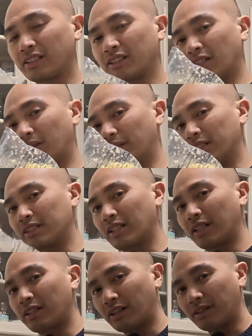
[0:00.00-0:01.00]
So
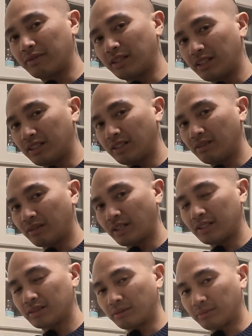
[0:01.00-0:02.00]
instead of eating
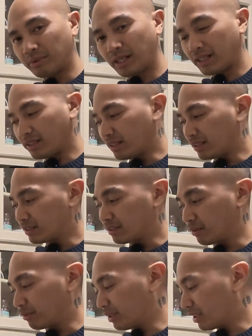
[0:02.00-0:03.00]
rice or bread,
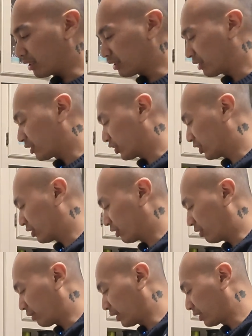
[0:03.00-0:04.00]
so we are
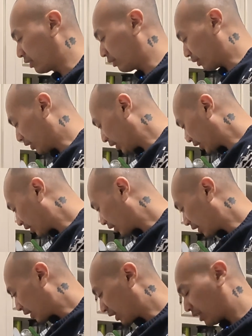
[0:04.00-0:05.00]
going to eat
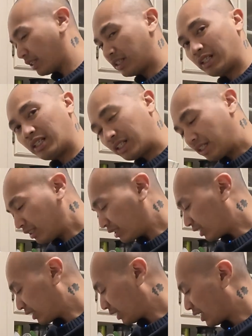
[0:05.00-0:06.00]

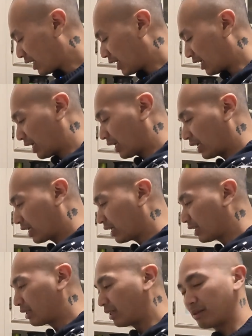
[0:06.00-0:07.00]
these
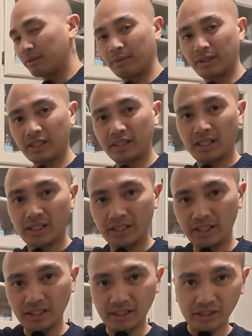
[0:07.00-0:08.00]
and with
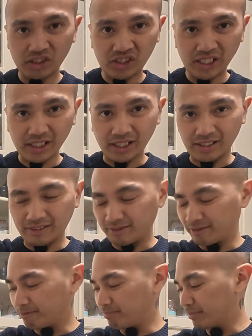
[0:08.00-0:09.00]
the chicken,
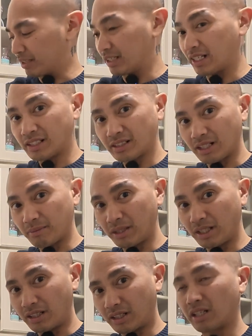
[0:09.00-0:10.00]
and that's gonna
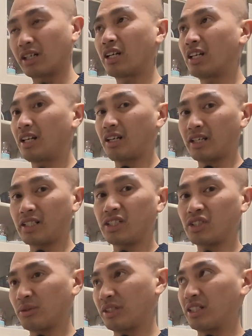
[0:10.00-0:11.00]
be our
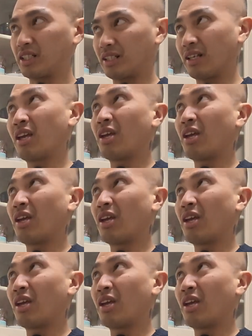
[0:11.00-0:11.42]
lunch, which is